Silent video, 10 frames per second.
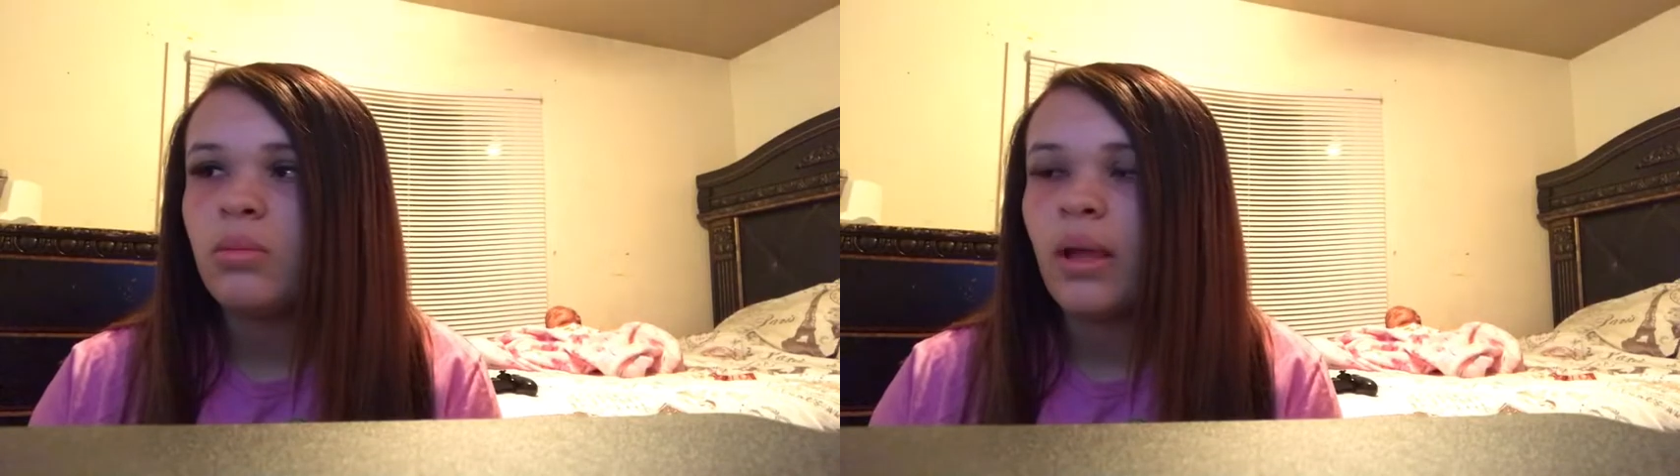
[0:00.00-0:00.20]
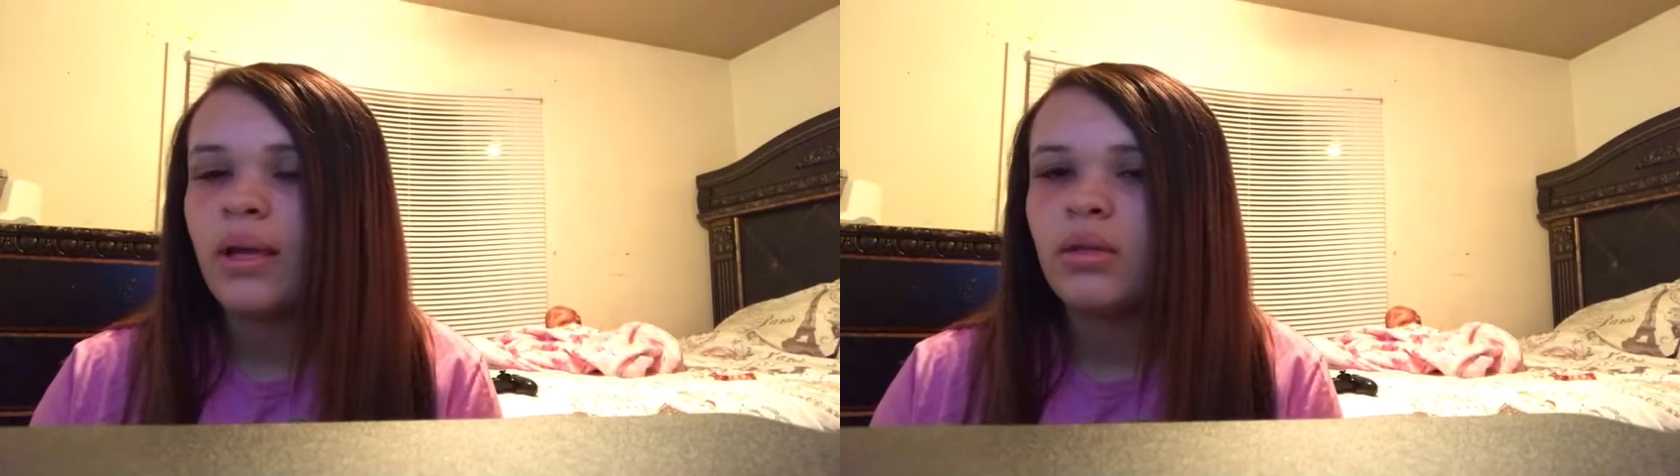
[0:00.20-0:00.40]

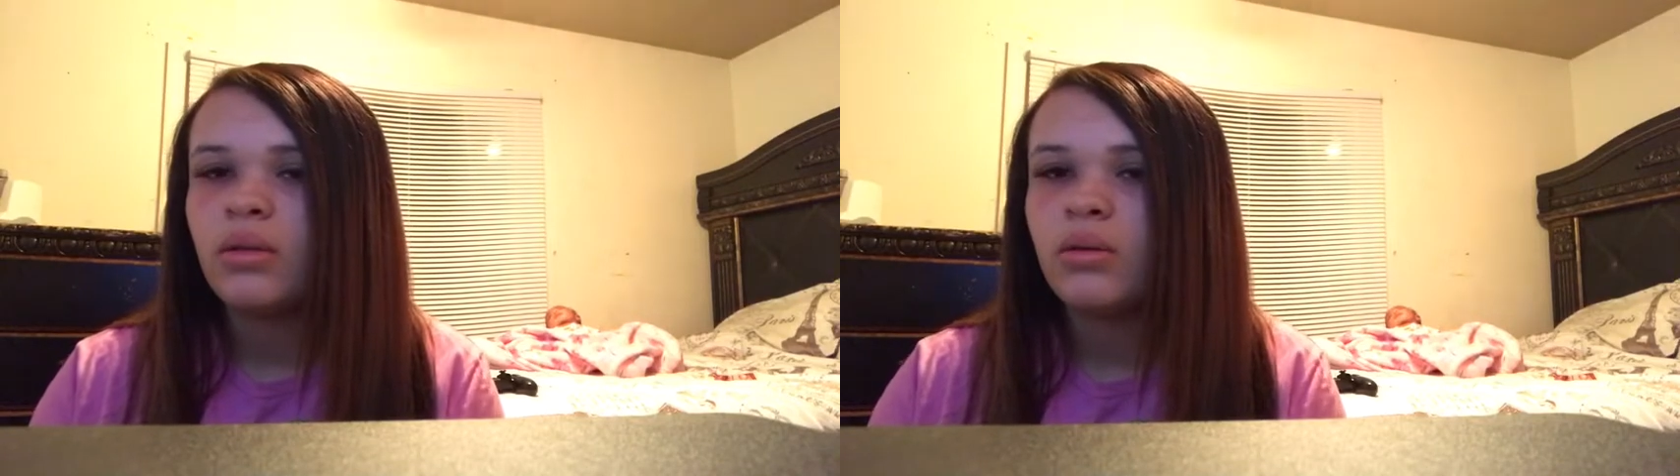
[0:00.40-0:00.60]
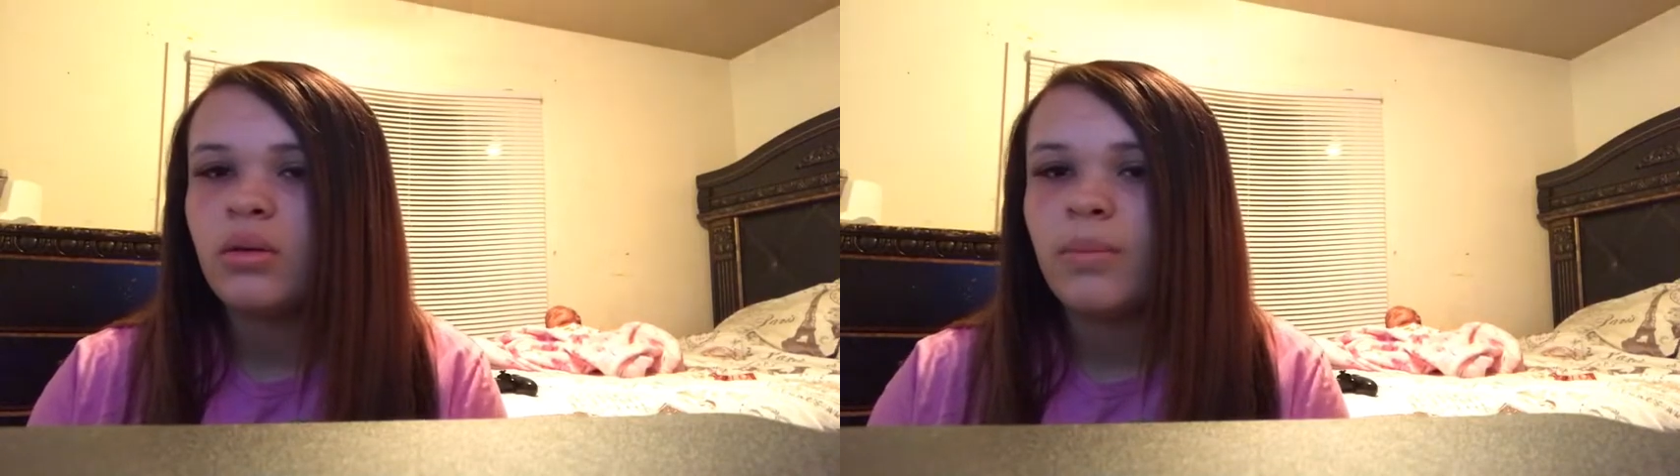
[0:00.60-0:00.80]
Like,
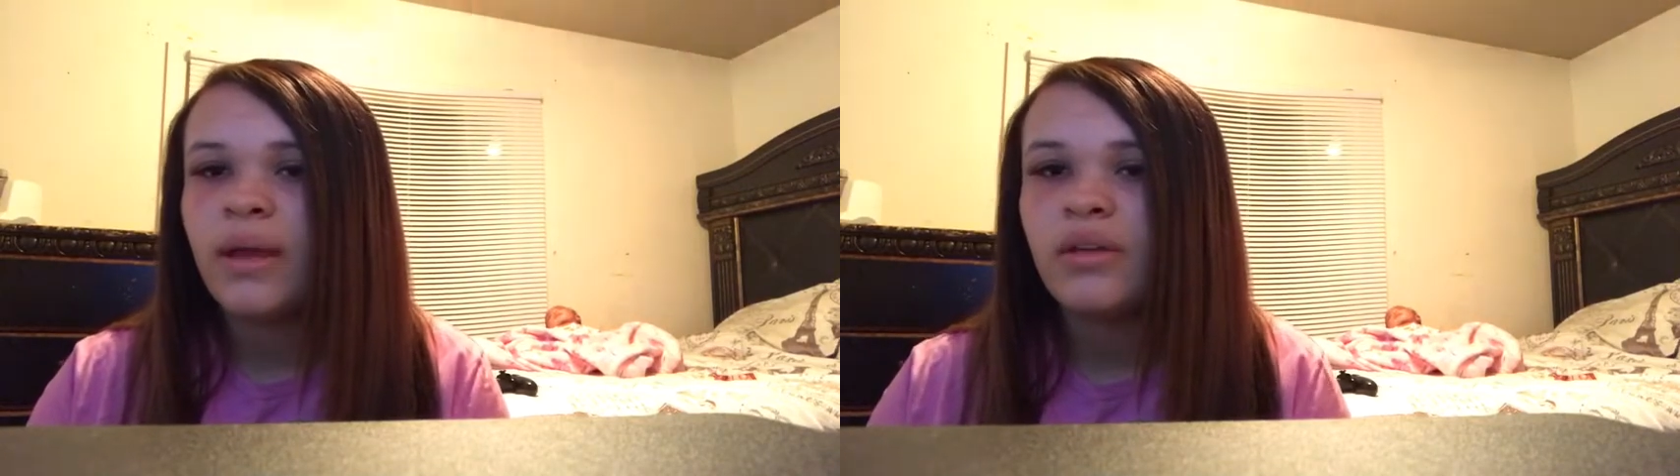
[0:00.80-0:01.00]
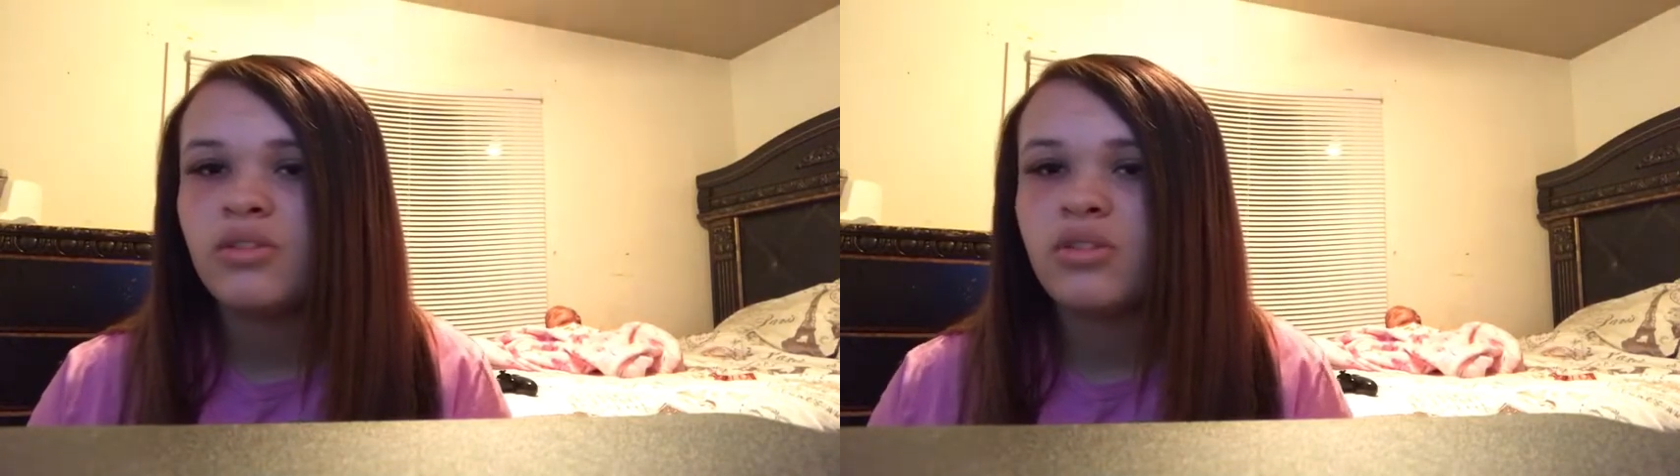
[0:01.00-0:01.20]
the
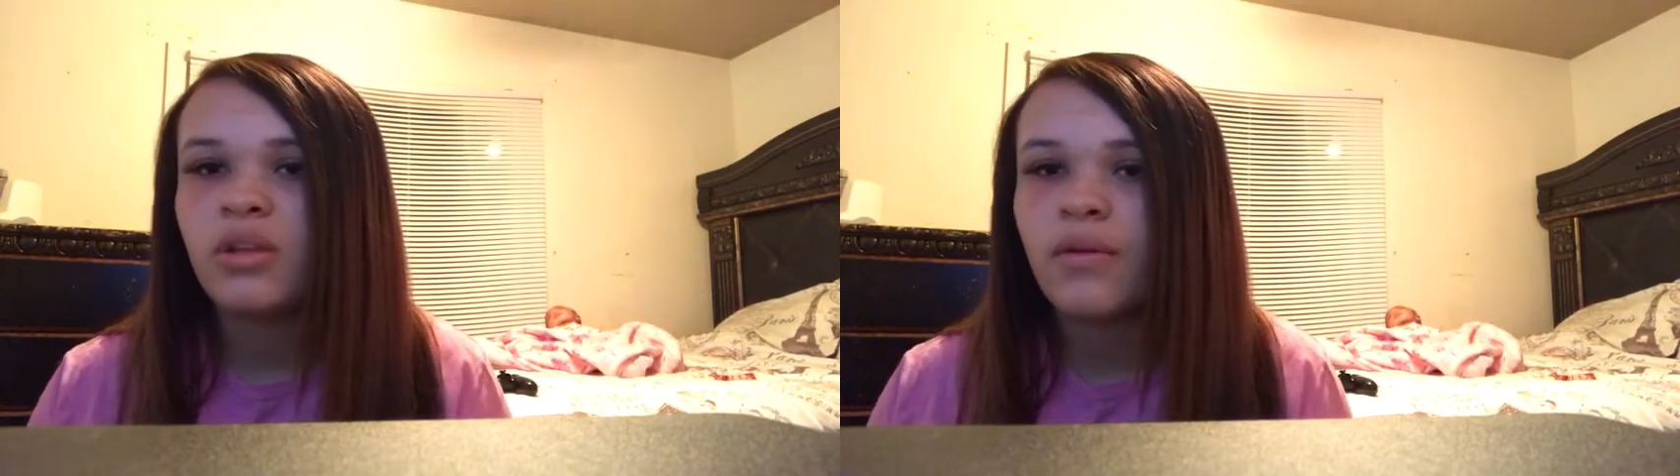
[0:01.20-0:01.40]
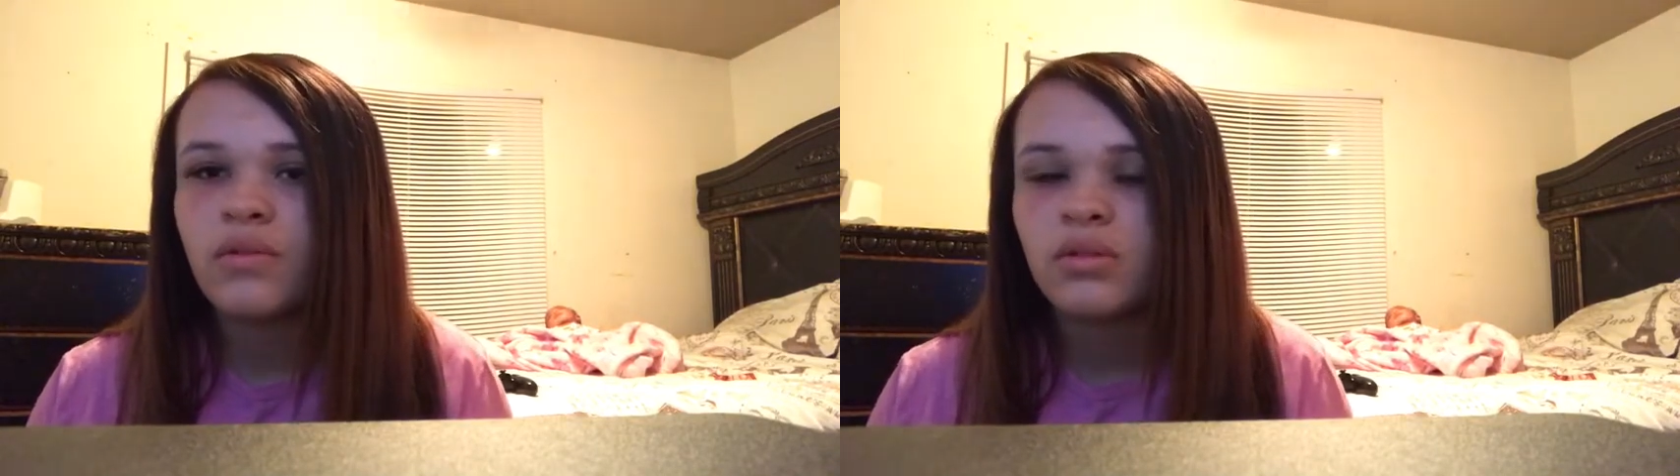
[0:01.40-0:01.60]
pain just never